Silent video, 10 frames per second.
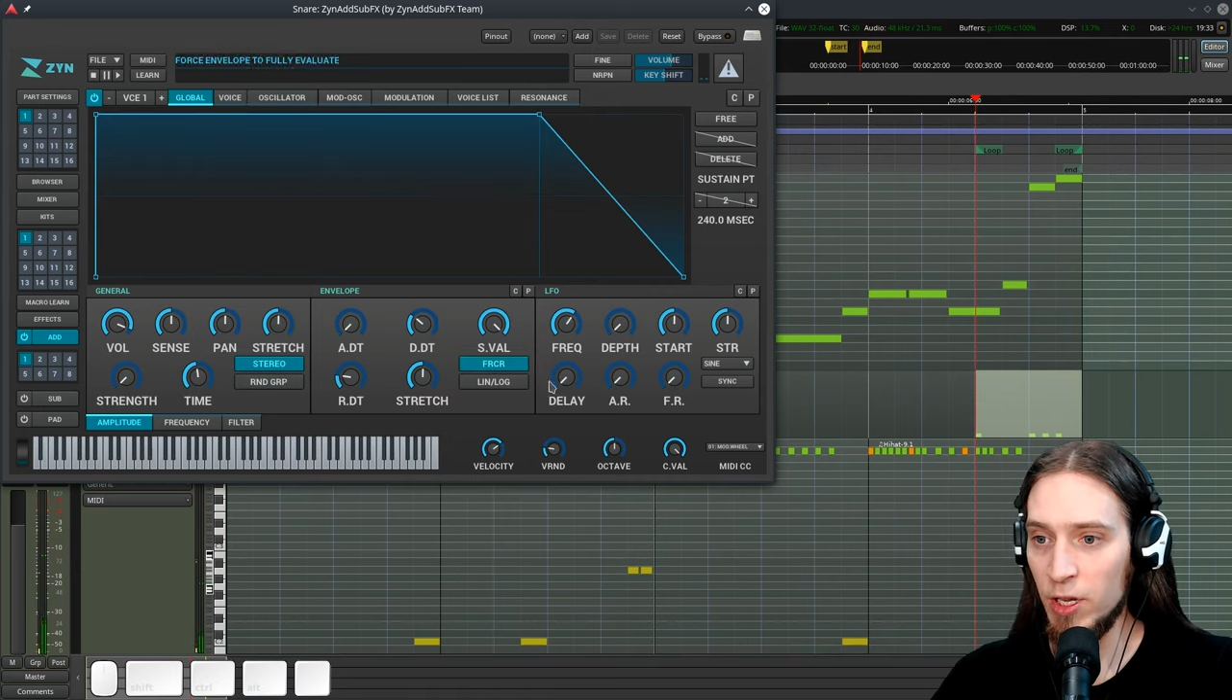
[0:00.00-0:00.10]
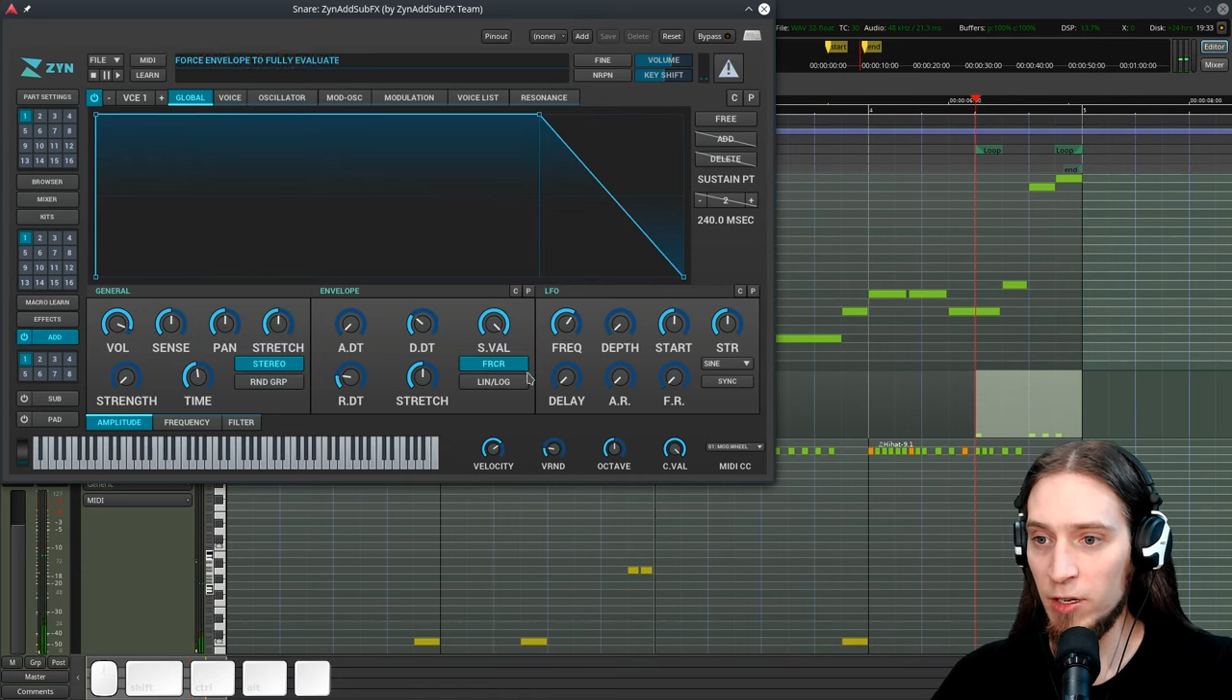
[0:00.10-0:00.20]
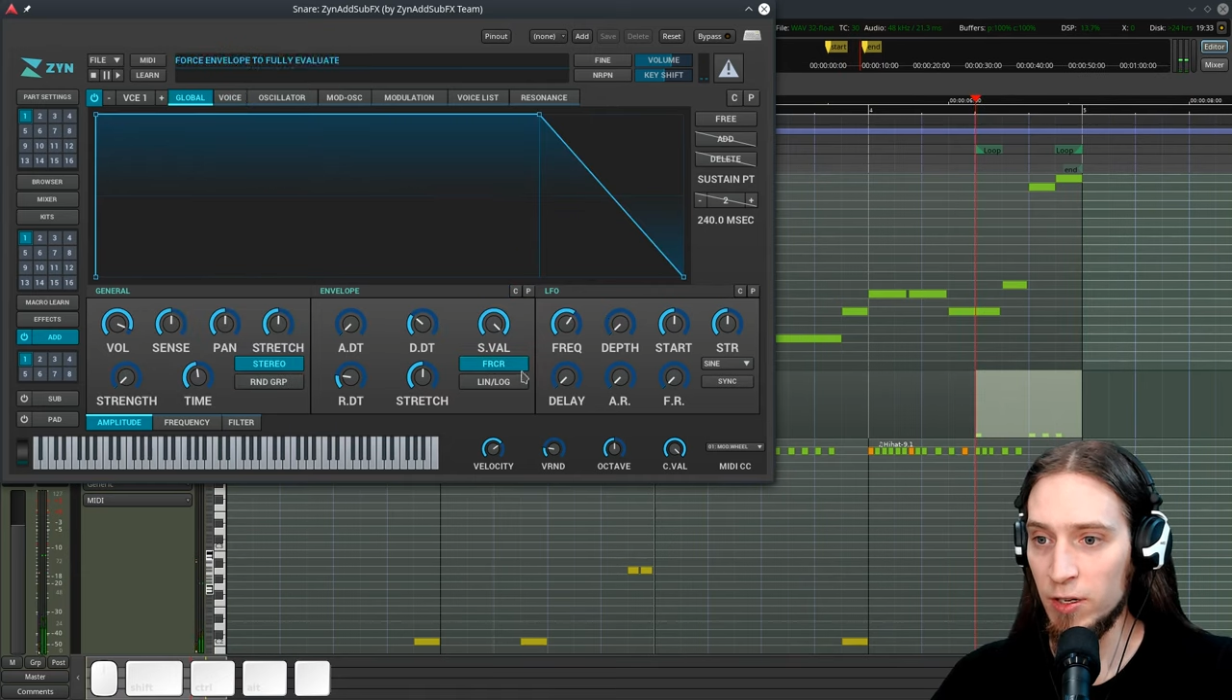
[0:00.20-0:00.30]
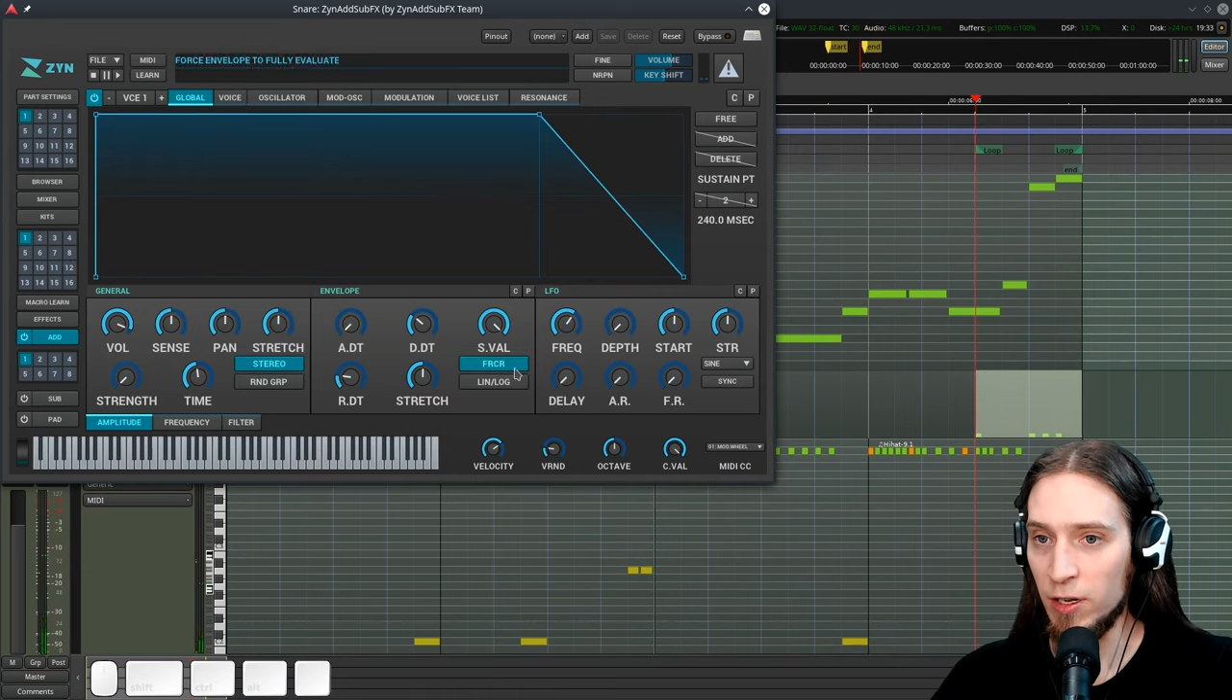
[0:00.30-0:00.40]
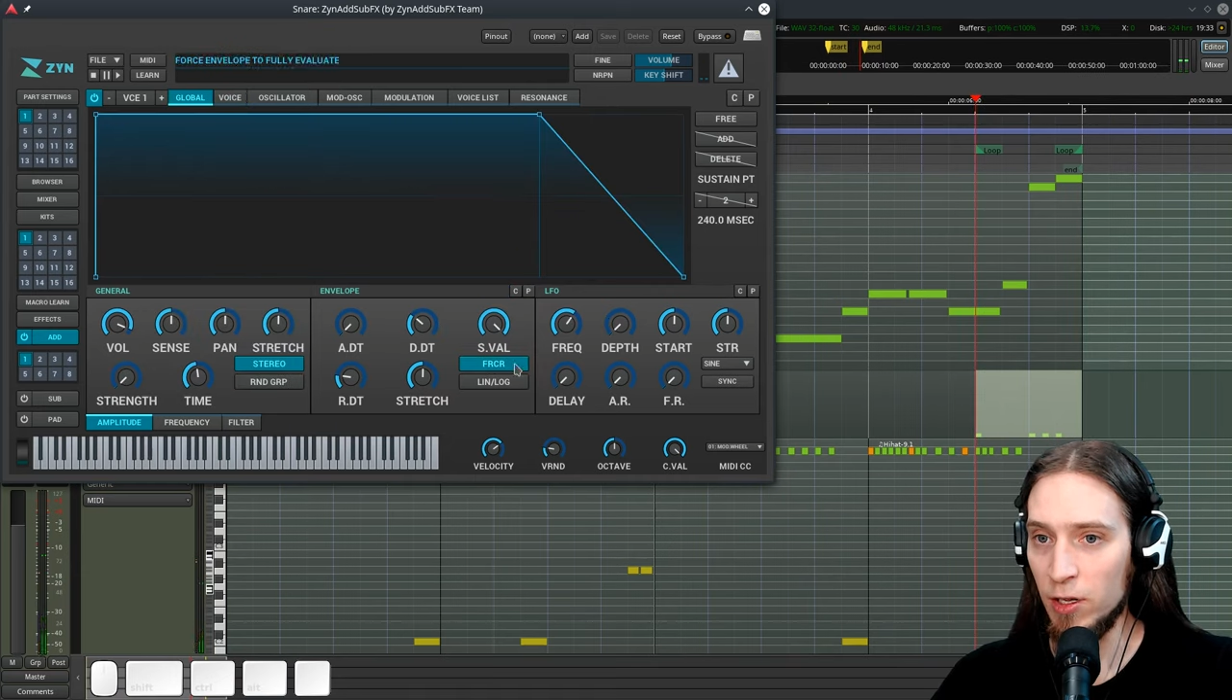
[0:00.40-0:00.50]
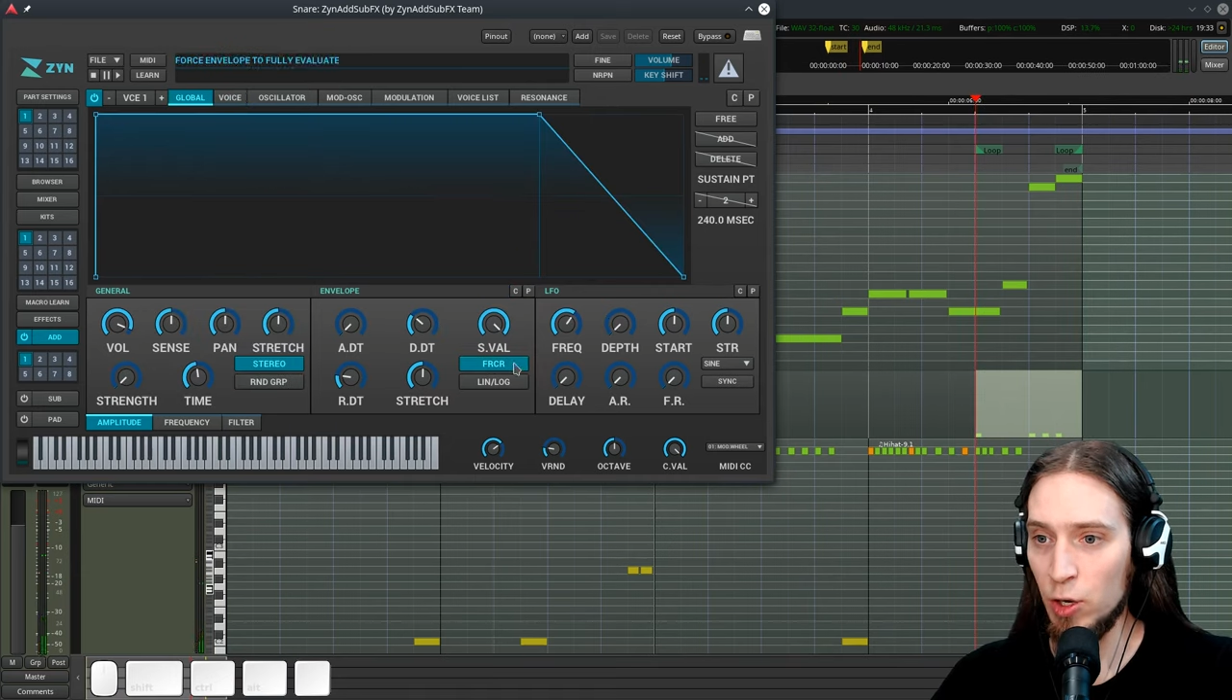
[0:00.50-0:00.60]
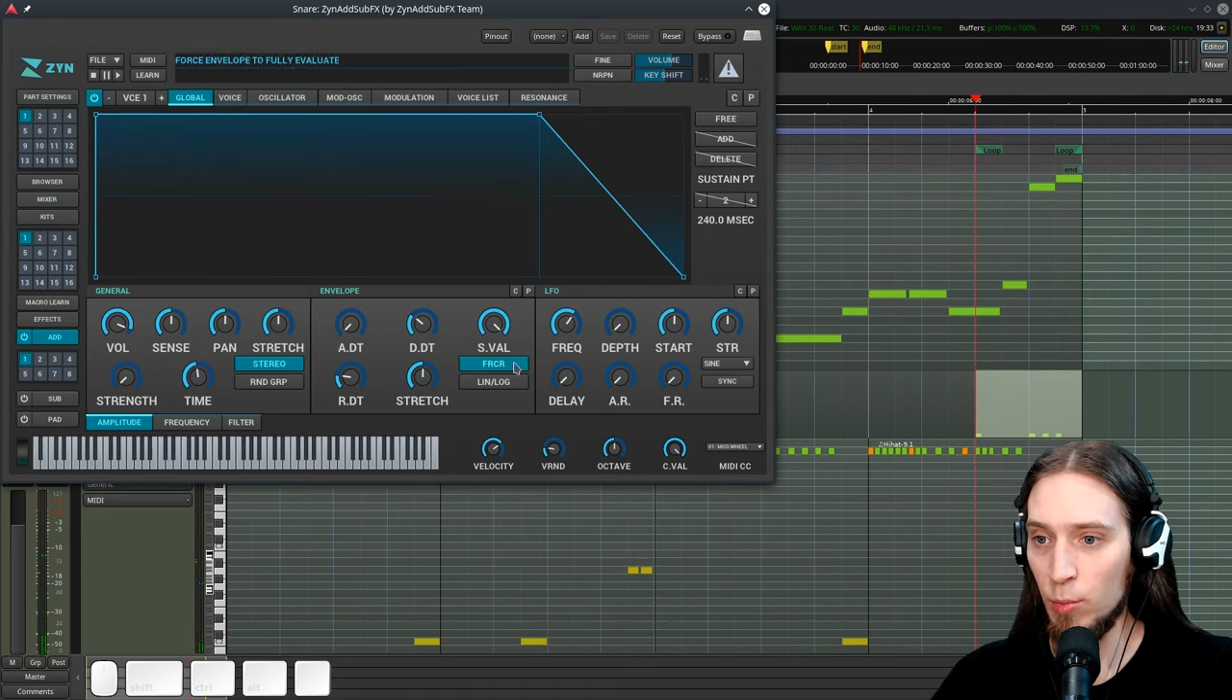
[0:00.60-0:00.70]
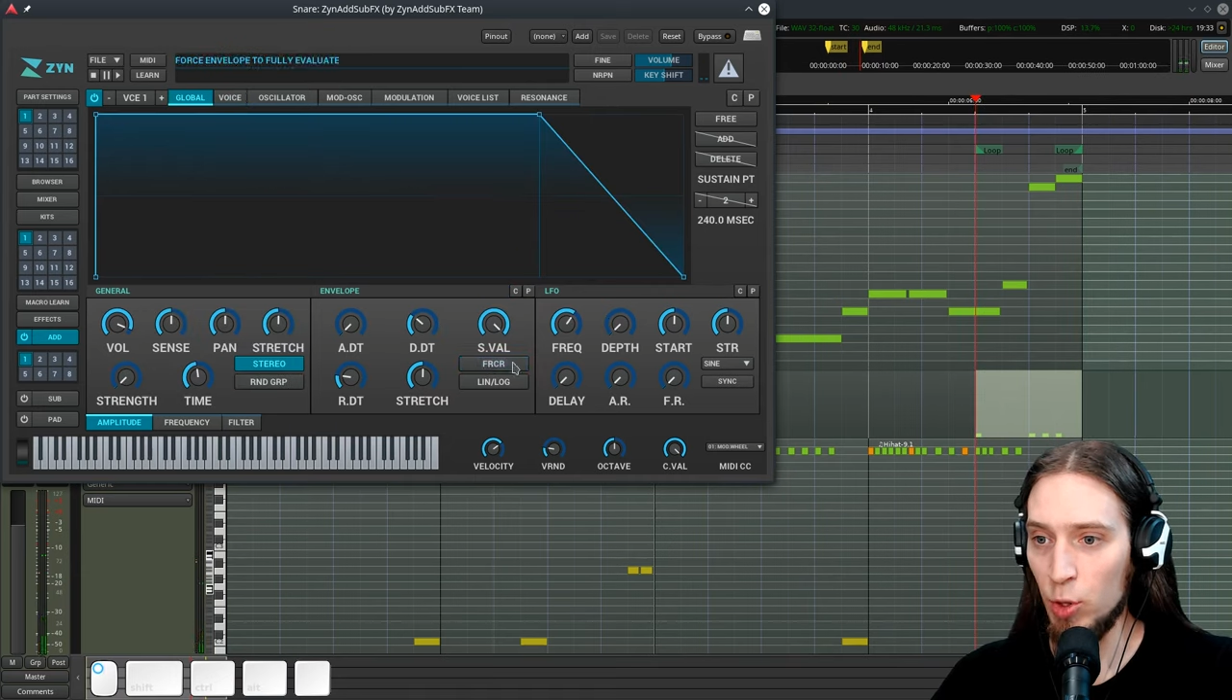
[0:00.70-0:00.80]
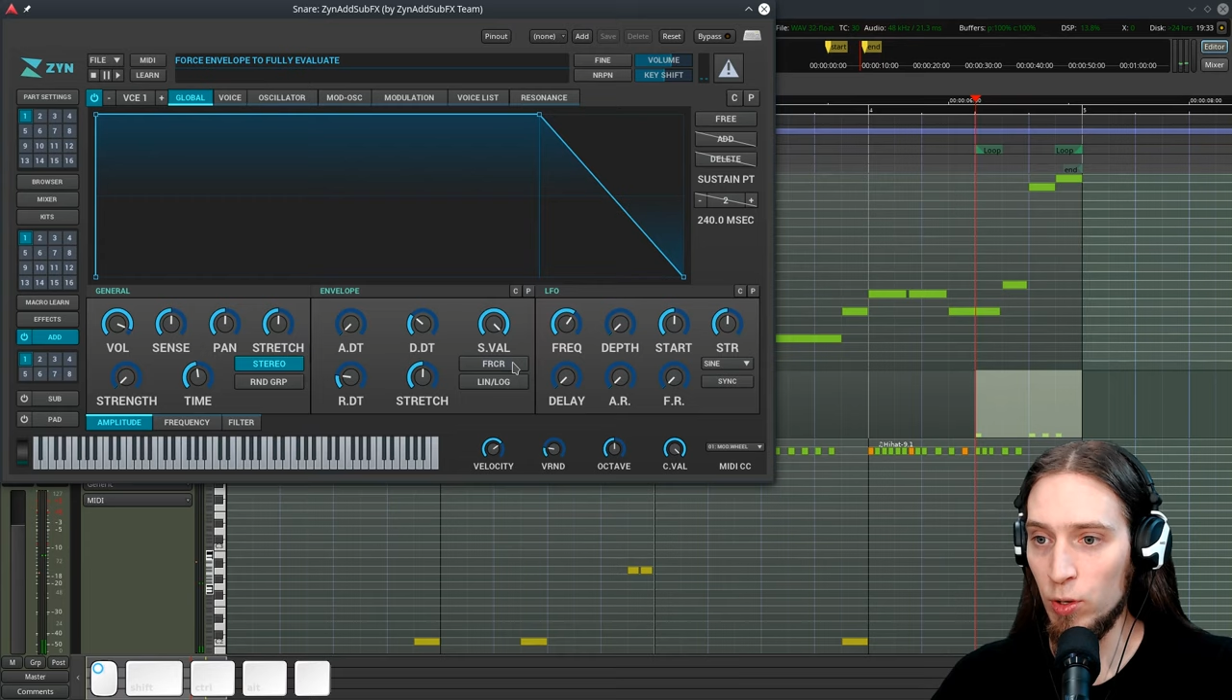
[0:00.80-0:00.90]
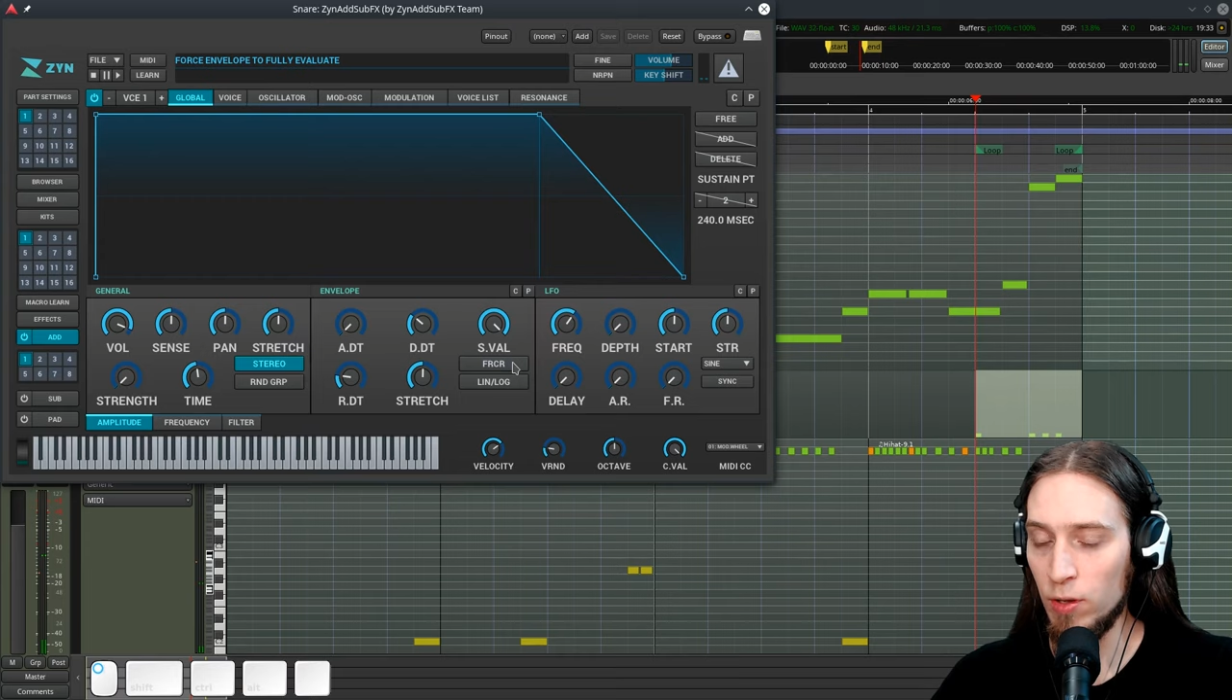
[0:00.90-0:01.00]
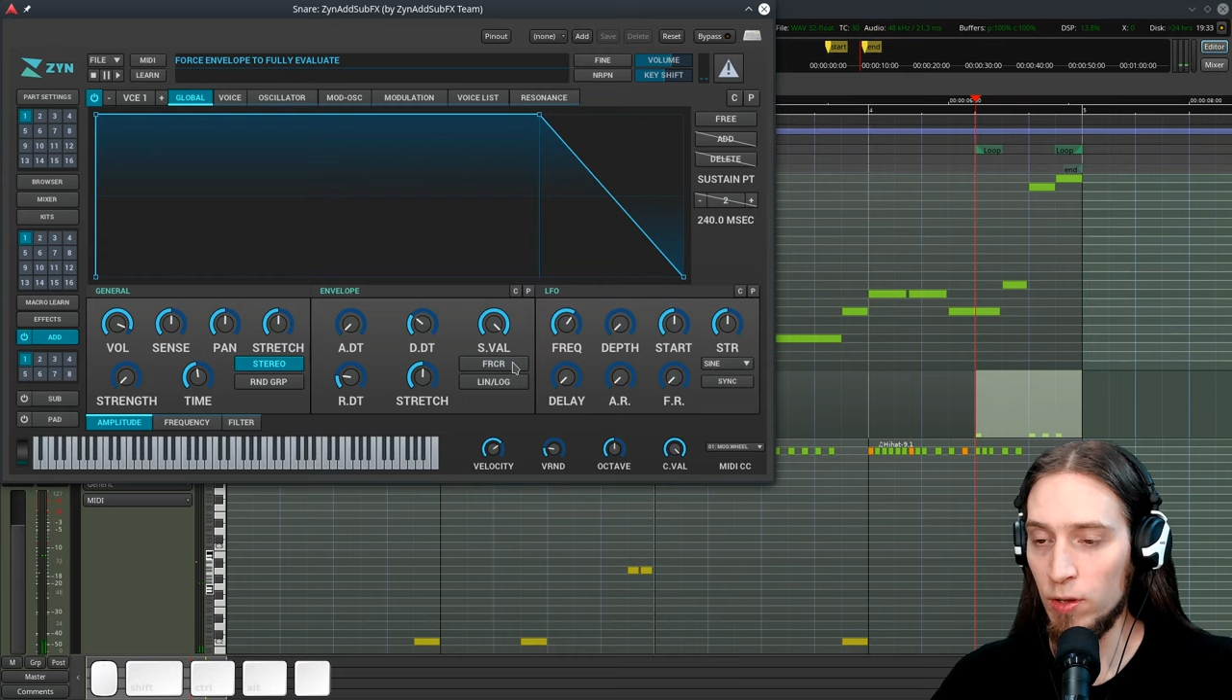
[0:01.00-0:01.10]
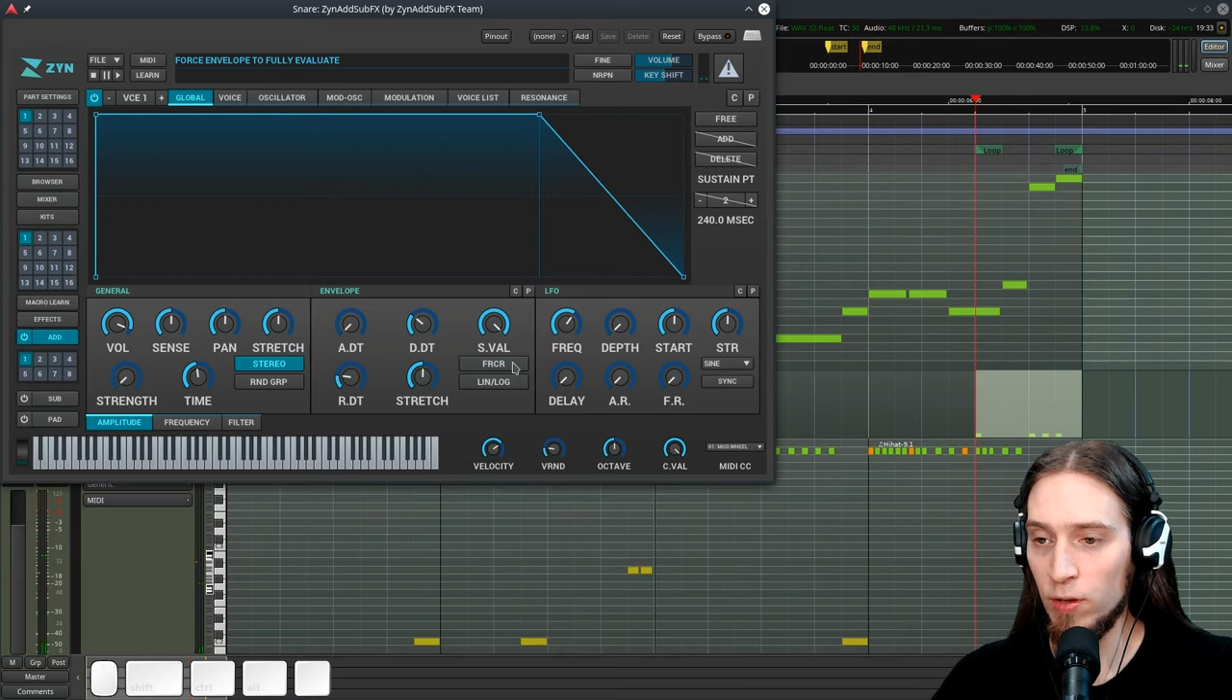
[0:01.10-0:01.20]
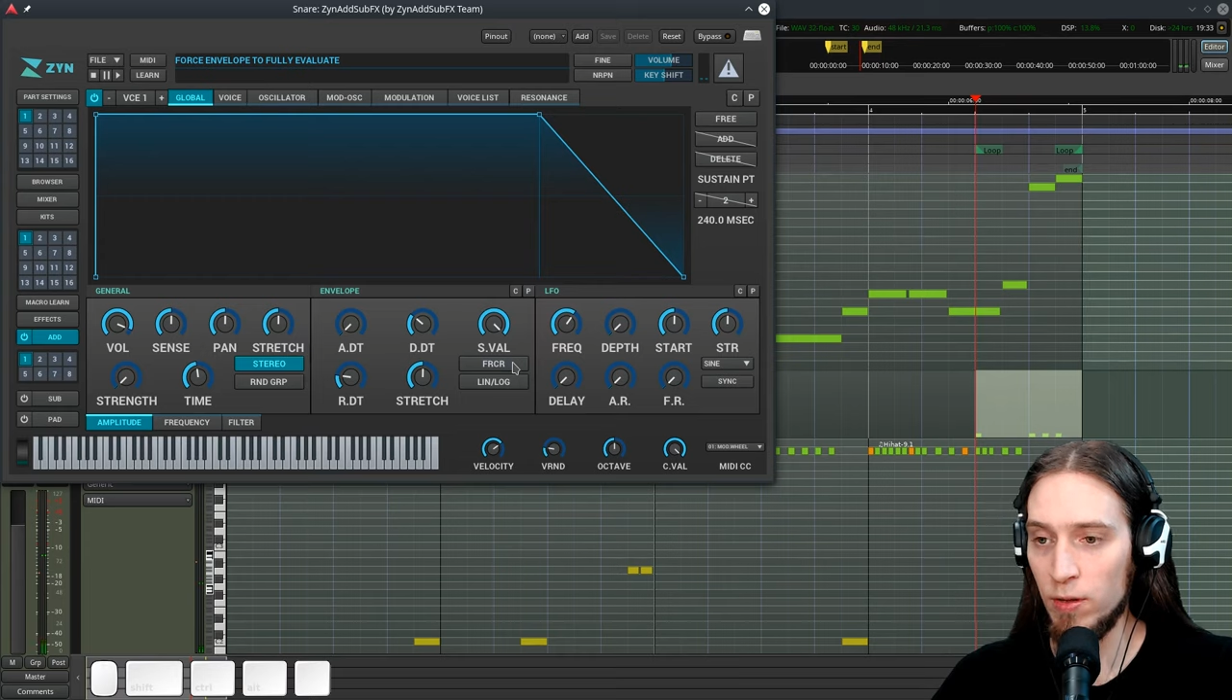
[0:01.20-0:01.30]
in global